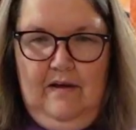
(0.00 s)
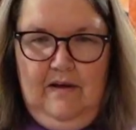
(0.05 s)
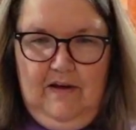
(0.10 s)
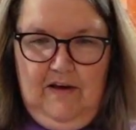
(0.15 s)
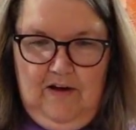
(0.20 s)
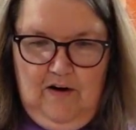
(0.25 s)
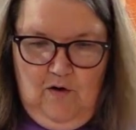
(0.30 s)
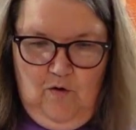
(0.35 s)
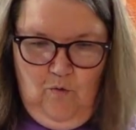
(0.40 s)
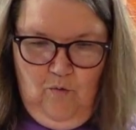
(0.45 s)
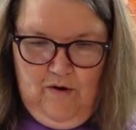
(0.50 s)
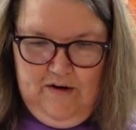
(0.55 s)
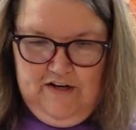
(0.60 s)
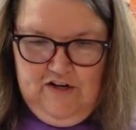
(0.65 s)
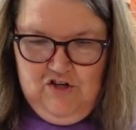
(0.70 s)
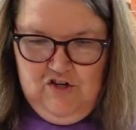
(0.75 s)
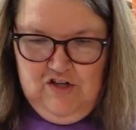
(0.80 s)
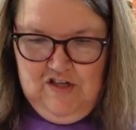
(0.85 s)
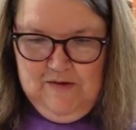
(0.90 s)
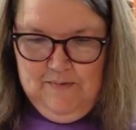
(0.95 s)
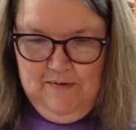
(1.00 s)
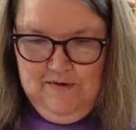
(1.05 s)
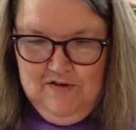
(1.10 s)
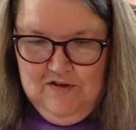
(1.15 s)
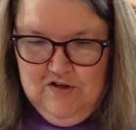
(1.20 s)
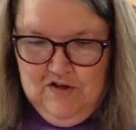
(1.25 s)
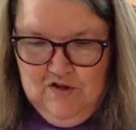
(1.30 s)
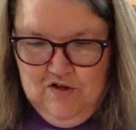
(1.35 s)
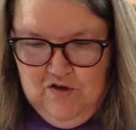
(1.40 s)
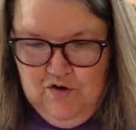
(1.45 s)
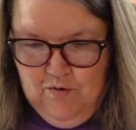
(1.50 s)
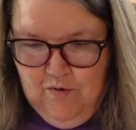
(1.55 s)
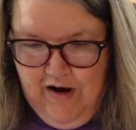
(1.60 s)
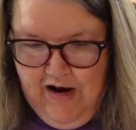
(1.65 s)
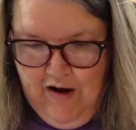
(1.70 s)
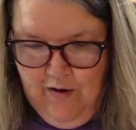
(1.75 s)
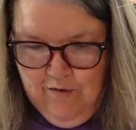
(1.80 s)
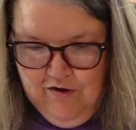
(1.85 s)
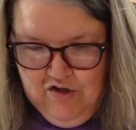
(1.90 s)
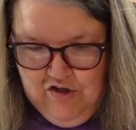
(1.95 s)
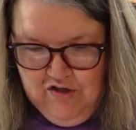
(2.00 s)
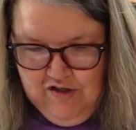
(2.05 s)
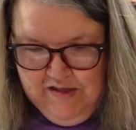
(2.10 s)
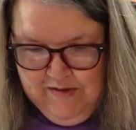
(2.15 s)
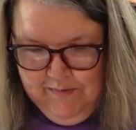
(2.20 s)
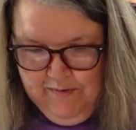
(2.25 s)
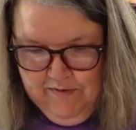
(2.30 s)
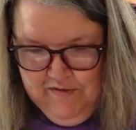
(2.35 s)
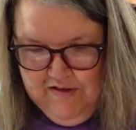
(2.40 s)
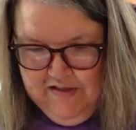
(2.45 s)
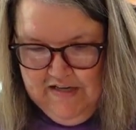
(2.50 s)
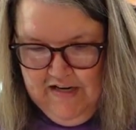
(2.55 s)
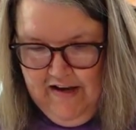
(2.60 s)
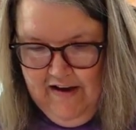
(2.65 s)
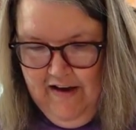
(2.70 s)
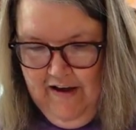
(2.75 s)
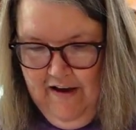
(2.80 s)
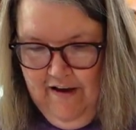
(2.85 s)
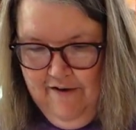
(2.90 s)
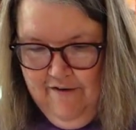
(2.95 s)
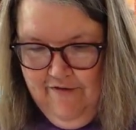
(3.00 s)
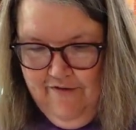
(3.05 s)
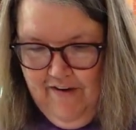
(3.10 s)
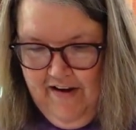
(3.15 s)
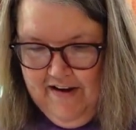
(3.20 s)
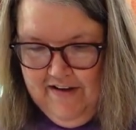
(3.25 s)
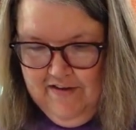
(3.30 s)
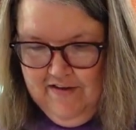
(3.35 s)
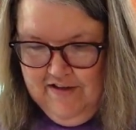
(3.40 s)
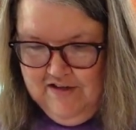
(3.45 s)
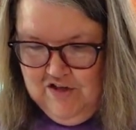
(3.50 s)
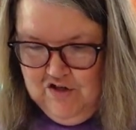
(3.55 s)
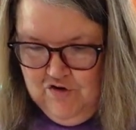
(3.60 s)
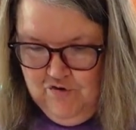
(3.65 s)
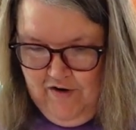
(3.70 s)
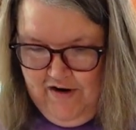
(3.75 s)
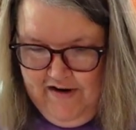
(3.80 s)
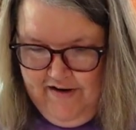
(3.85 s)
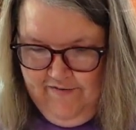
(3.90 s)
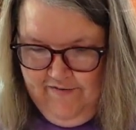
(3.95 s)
what is she supposed to do? How is she supposed to find the straight